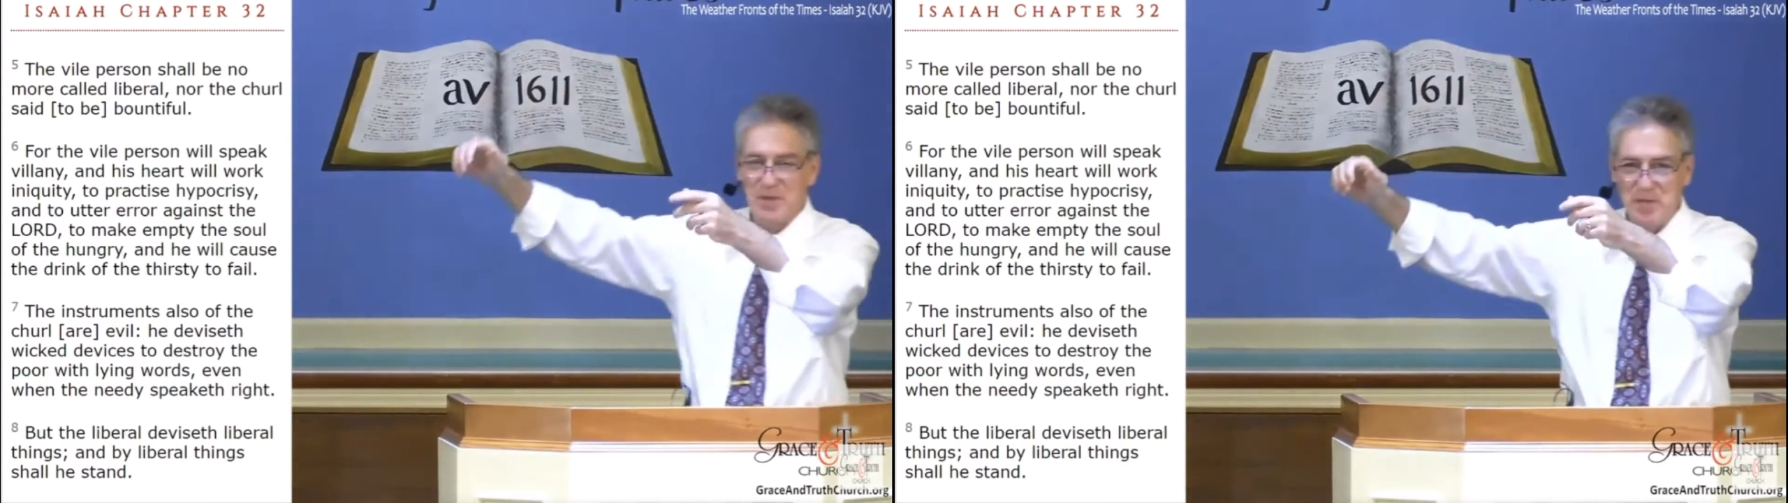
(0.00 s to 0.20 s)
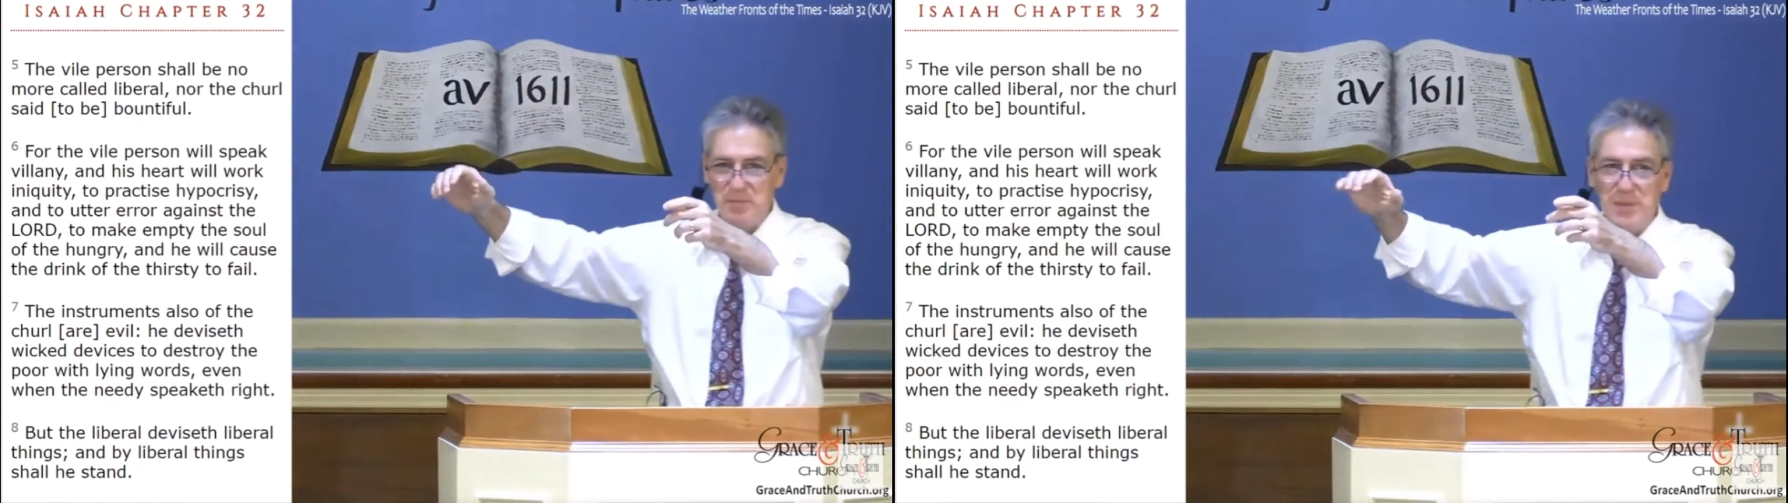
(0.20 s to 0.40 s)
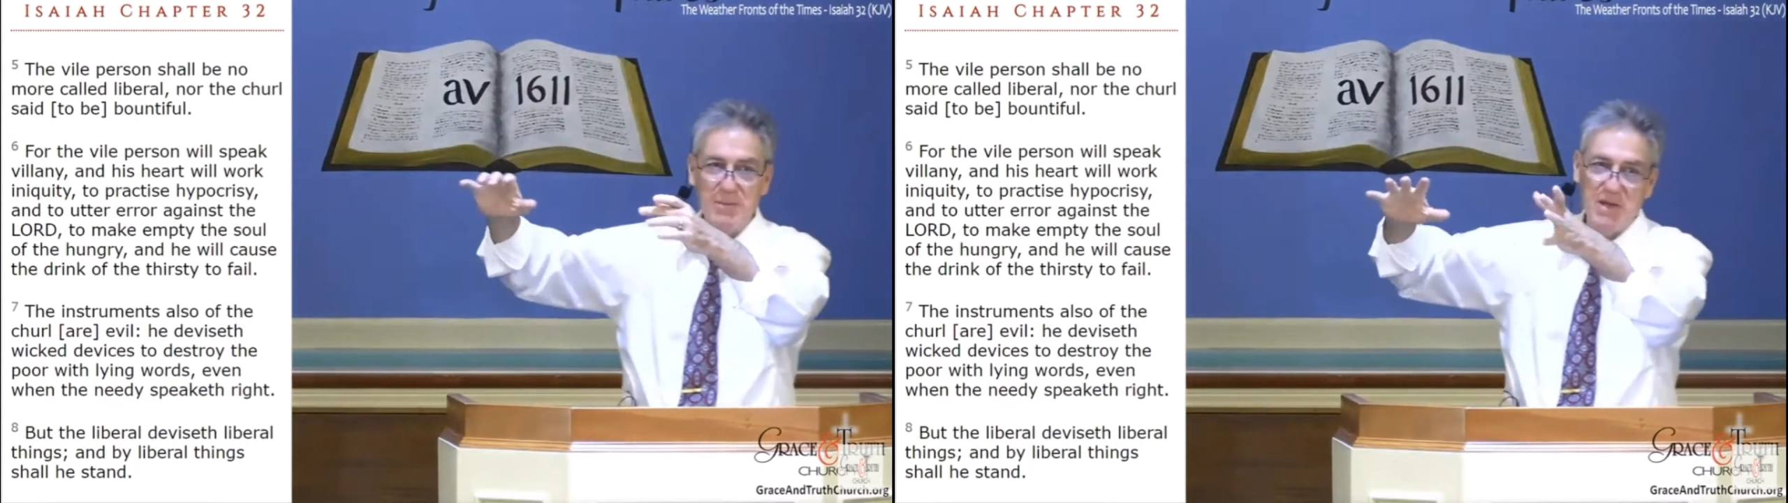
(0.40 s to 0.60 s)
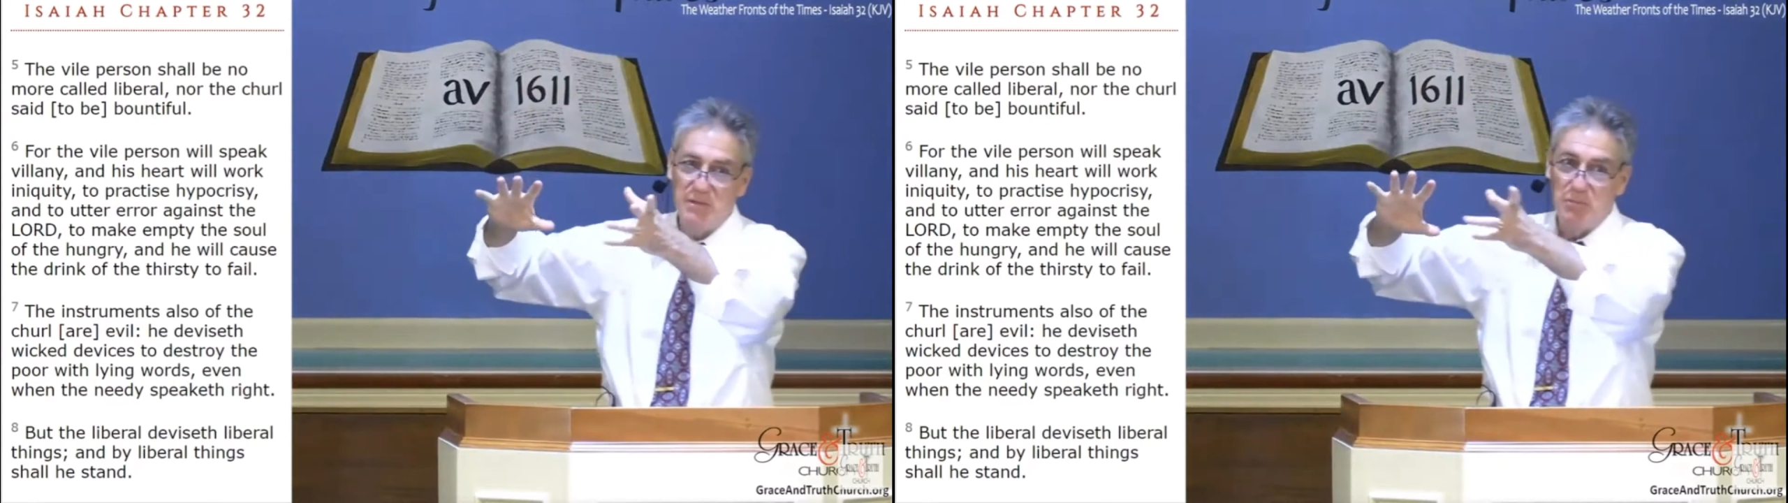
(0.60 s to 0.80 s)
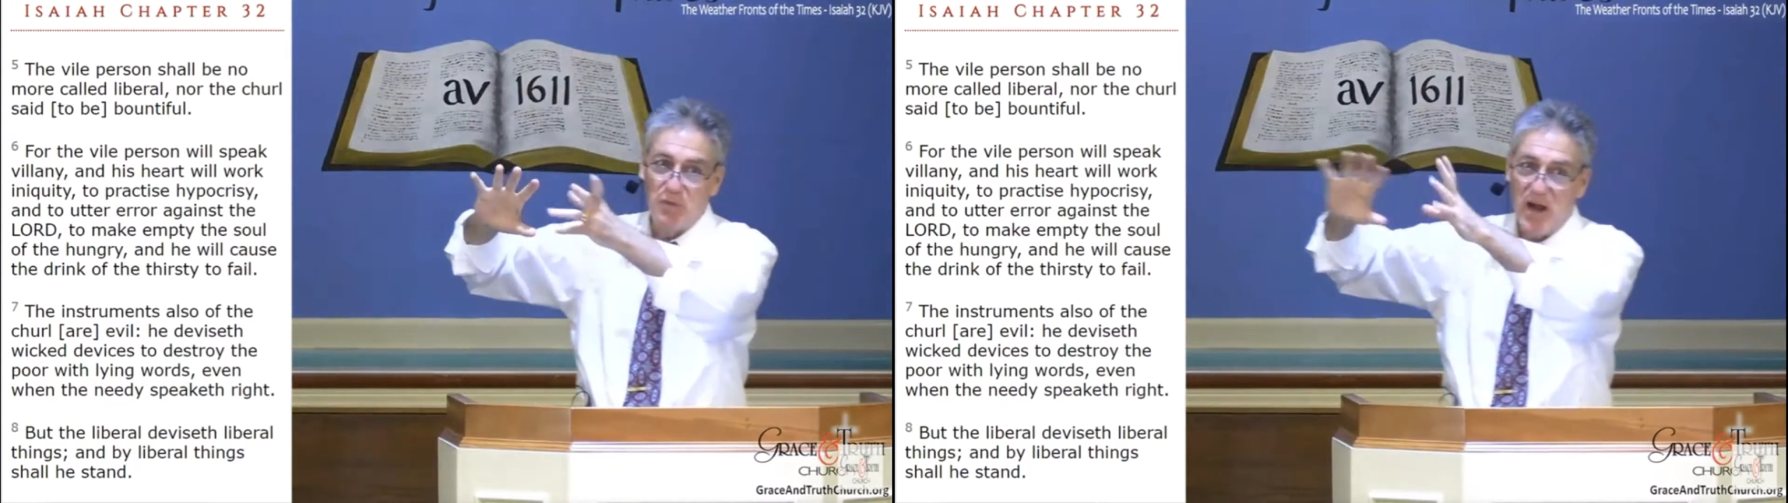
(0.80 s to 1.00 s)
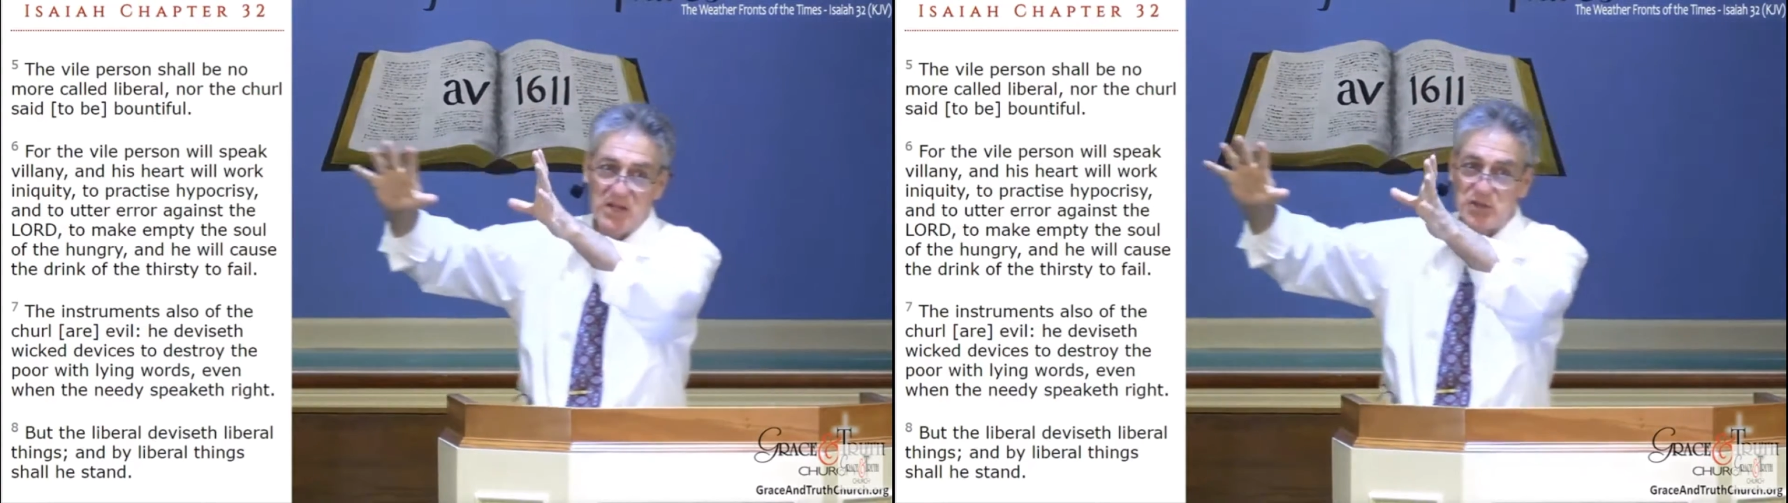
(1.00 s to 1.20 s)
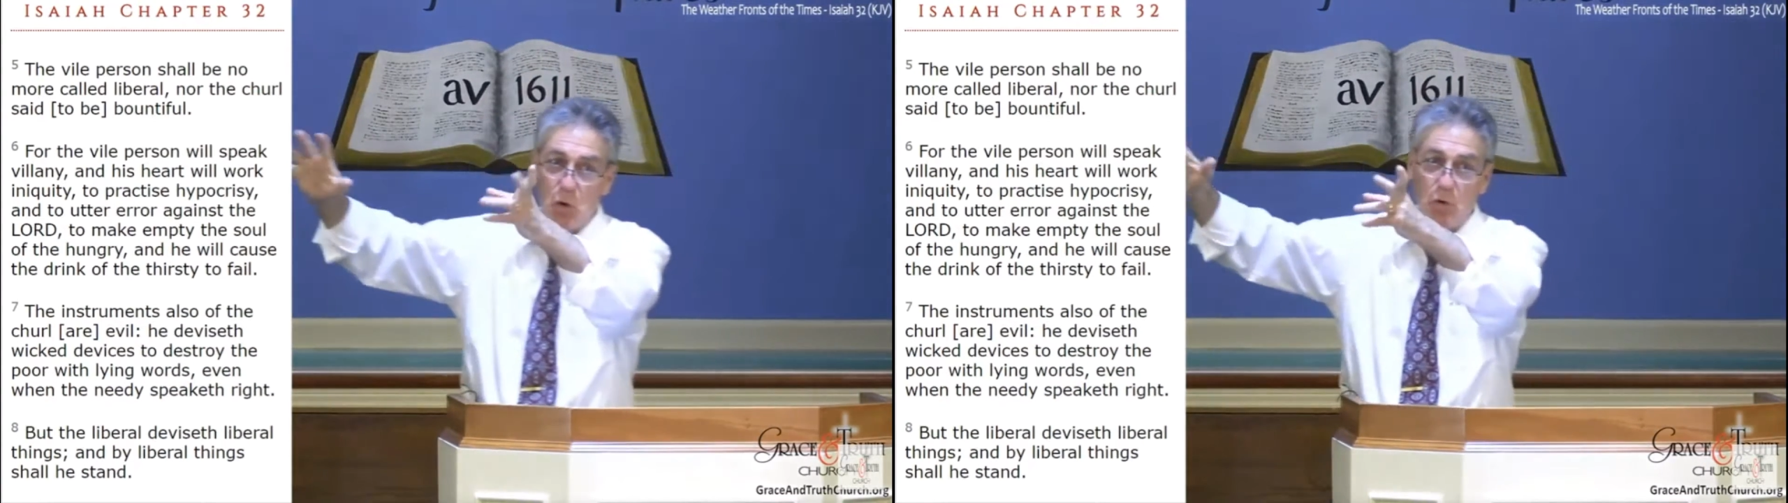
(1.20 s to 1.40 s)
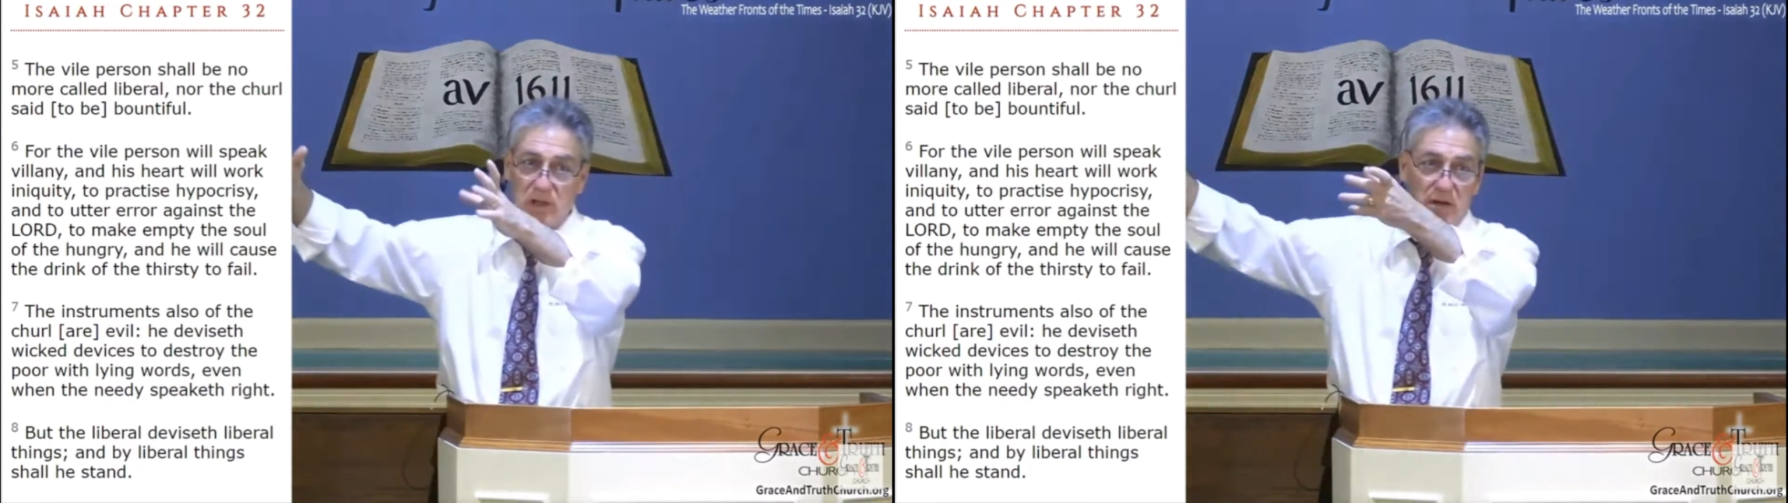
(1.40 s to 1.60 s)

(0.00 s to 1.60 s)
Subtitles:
maybe brass, gold.